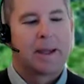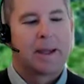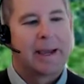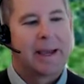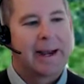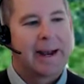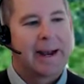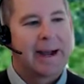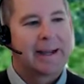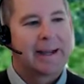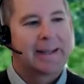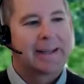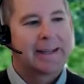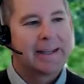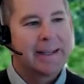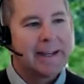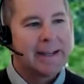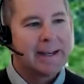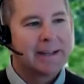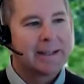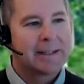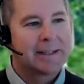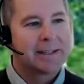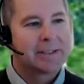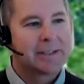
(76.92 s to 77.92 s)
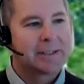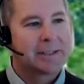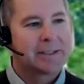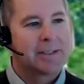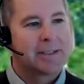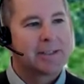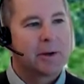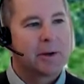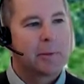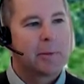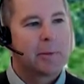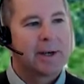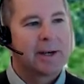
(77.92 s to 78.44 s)
And I guess,
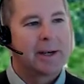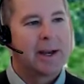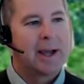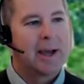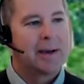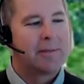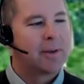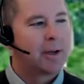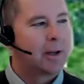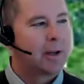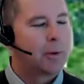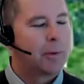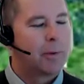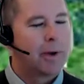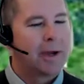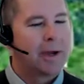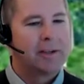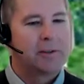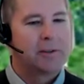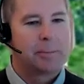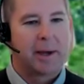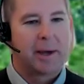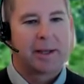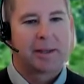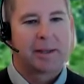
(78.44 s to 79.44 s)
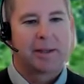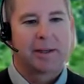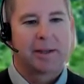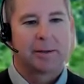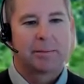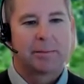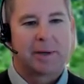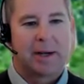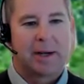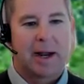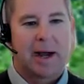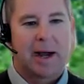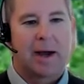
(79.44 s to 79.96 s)
we didn't have LOAs back
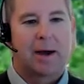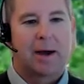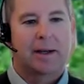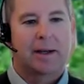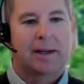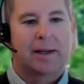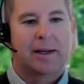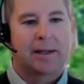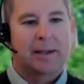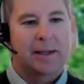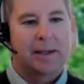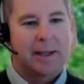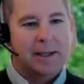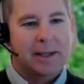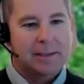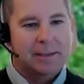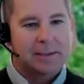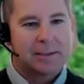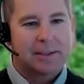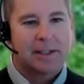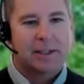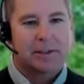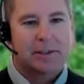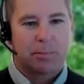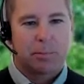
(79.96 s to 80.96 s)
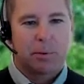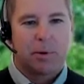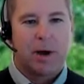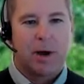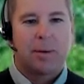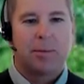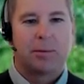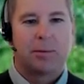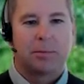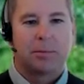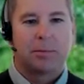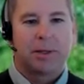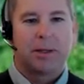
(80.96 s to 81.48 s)
then, but I guess that's
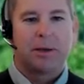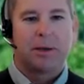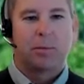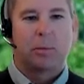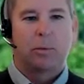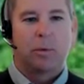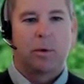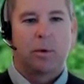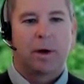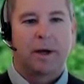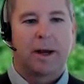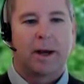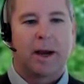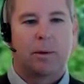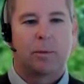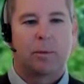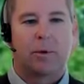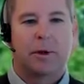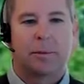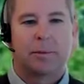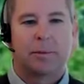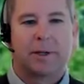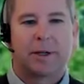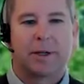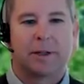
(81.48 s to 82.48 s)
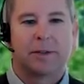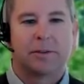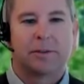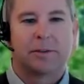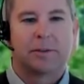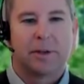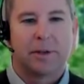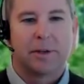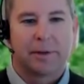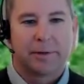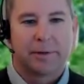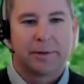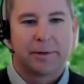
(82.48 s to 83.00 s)
probably what I would have been
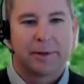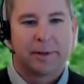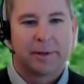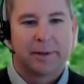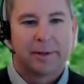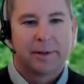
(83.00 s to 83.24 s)
considered.